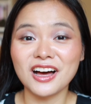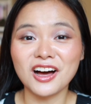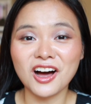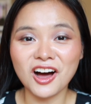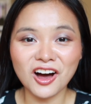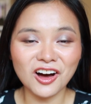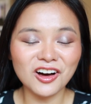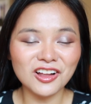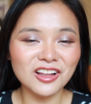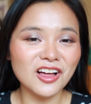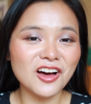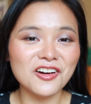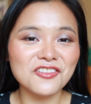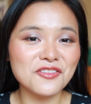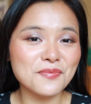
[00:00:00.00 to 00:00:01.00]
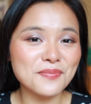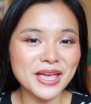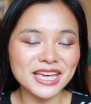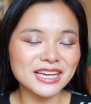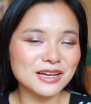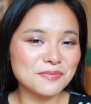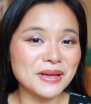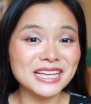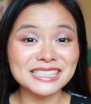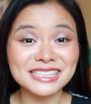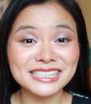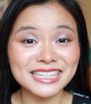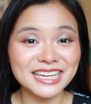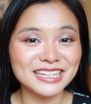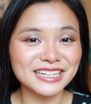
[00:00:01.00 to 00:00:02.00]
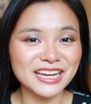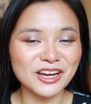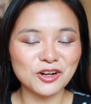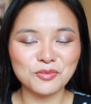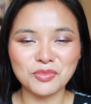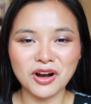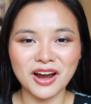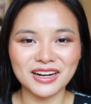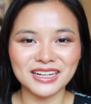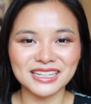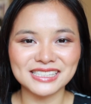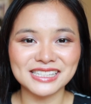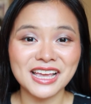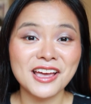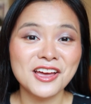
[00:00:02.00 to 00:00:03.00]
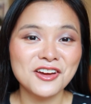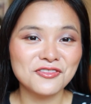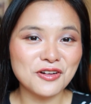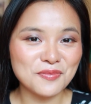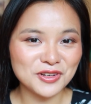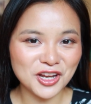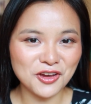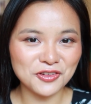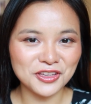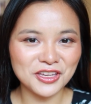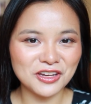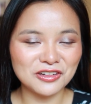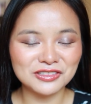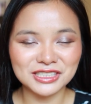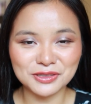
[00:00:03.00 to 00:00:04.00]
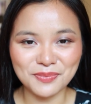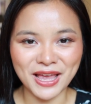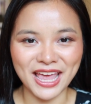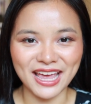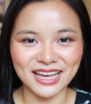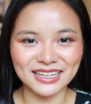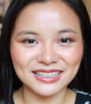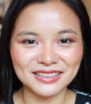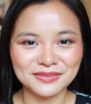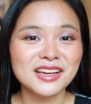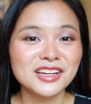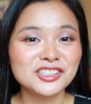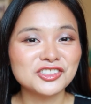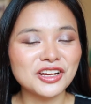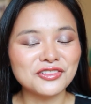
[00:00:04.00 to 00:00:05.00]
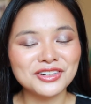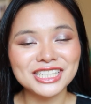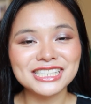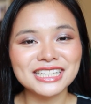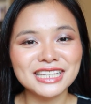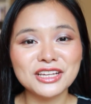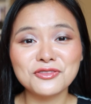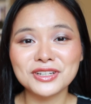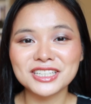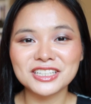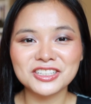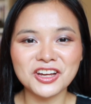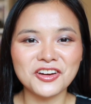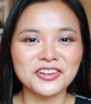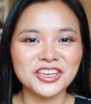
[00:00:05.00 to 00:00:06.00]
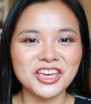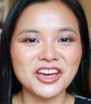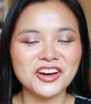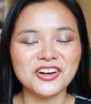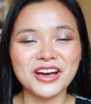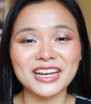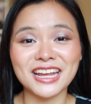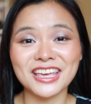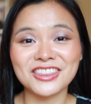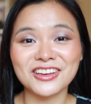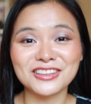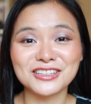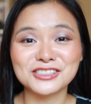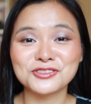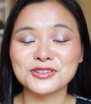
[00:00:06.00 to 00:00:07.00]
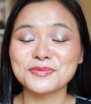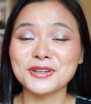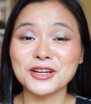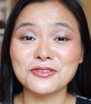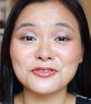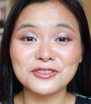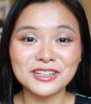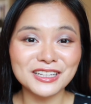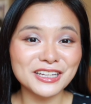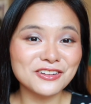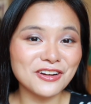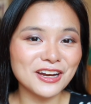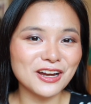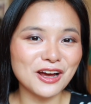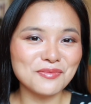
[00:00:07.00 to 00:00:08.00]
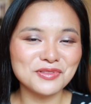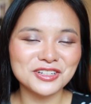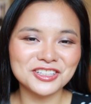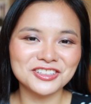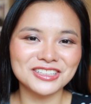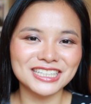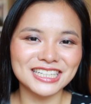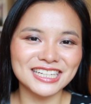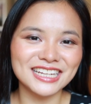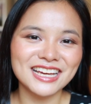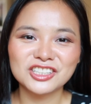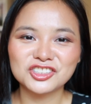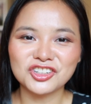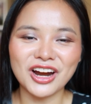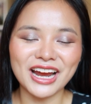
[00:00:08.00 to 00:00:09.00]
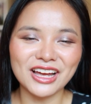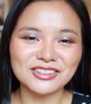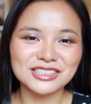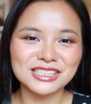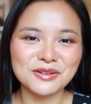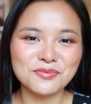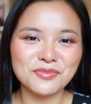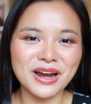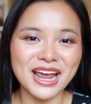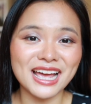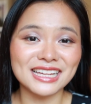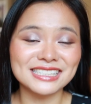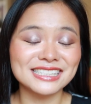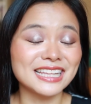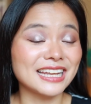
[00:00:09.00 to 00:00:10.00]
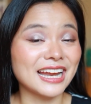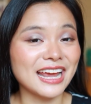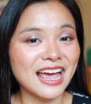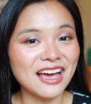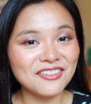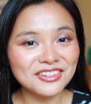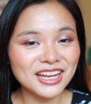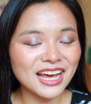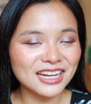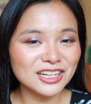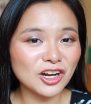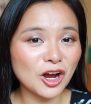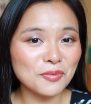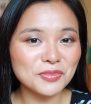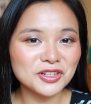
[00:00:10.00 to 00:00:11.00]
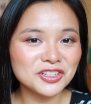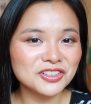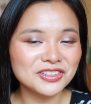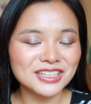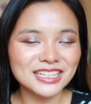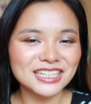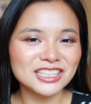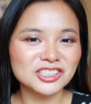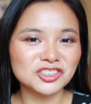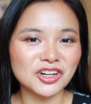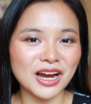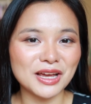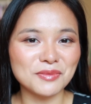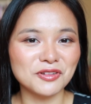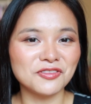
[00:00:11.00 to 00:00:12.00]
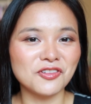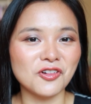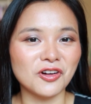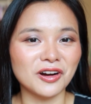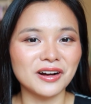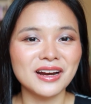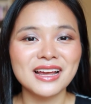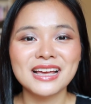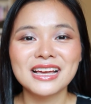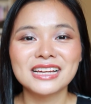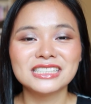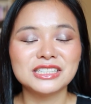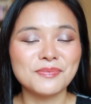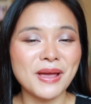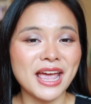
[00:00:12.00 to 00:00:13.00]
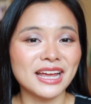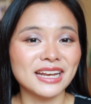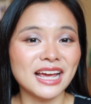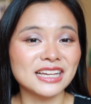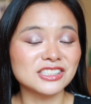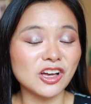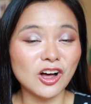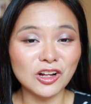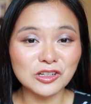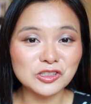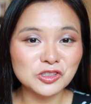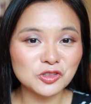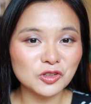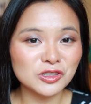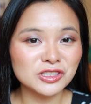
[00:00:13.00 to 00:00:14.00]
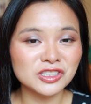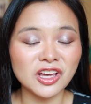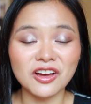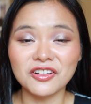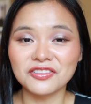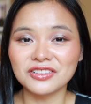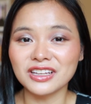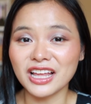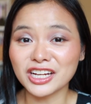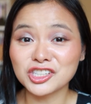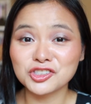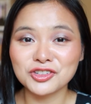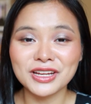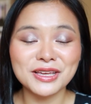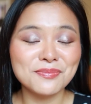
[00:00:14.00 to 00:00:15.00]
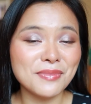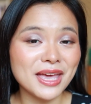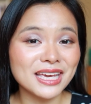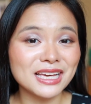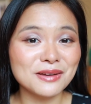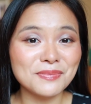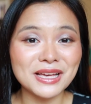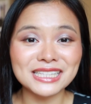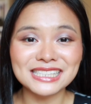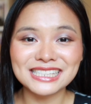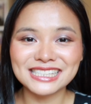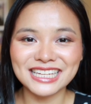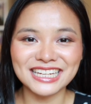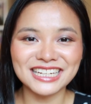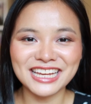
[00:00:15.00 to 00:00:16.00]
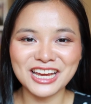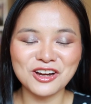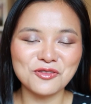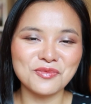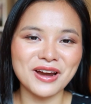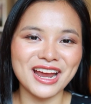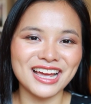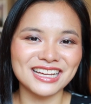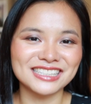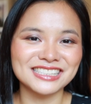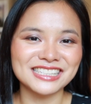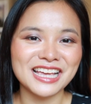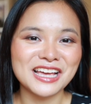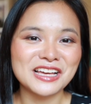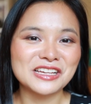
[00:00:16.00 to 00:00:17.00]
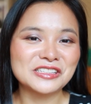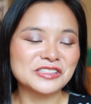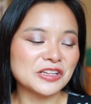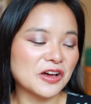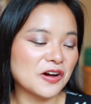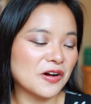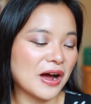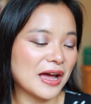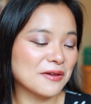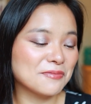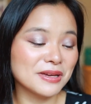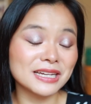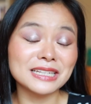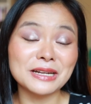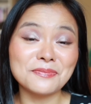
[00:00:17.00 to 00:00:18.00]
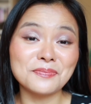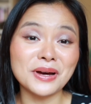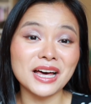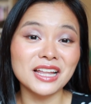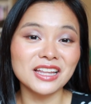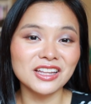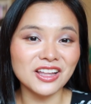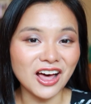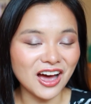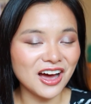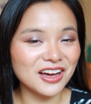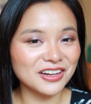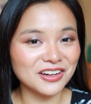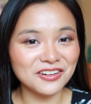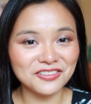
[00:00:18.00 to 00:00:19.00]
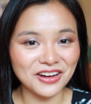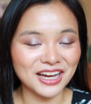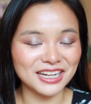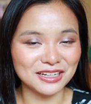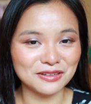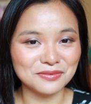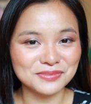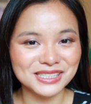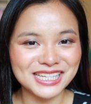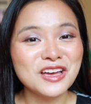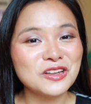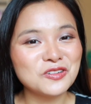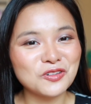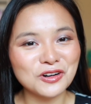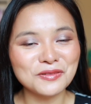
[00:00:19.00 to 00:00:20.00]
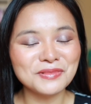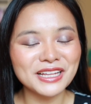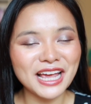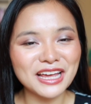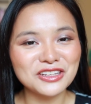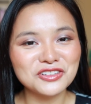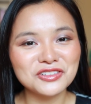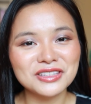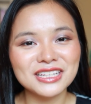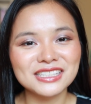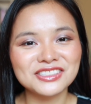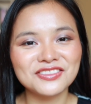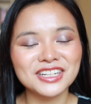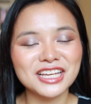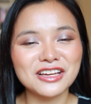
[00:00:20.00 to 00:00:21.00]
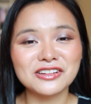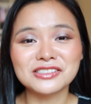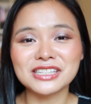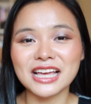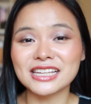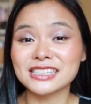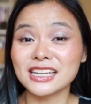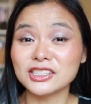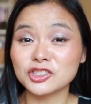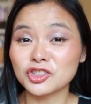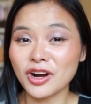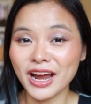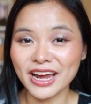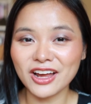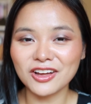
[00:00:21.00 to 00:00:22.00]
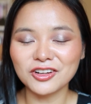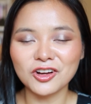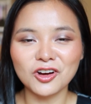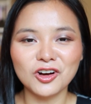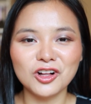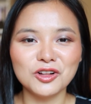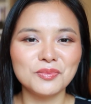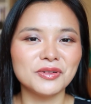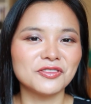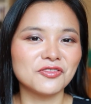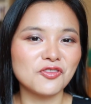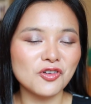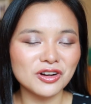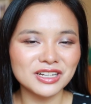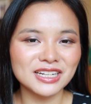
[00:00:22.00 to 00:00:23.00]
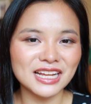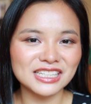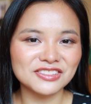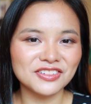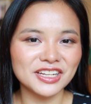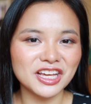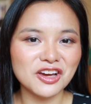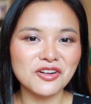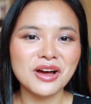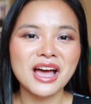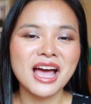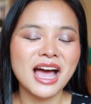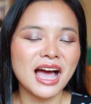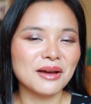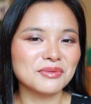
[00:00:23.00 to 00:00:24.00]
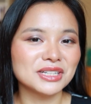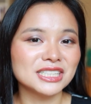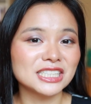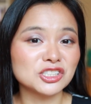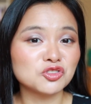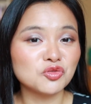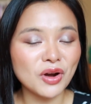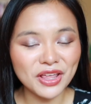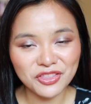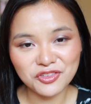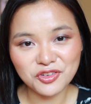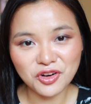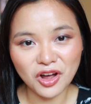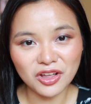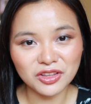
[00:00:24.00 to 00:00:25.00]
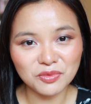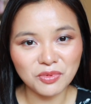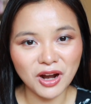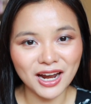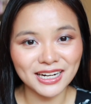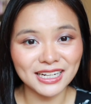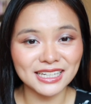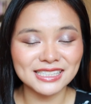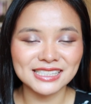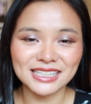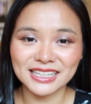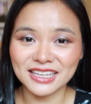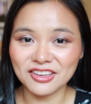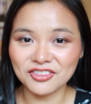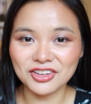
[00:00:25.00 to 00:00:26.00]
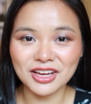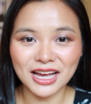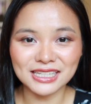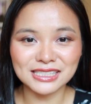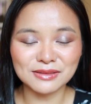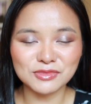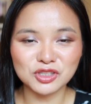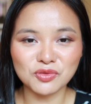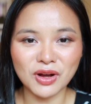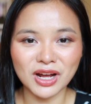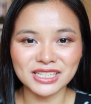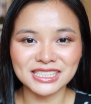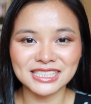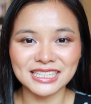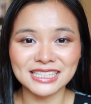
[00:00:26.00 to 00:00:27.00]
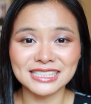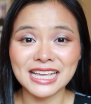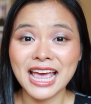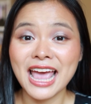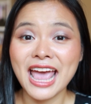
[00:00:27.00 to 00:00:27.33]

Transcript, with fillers: a haul of makeup and skincare products from Tokyo, Japan. So I recently went to Tokyo and I thought this would be a really great opportunity to try out some brands that I haven't had an opportunity to try before. Japan has all sorts of luxury makeup and skincare brands, so I picked up a lot of items. Normally I do these videos as a try on haul, but for today's video, I'm gonna just run through all the products, give you guys some swatches,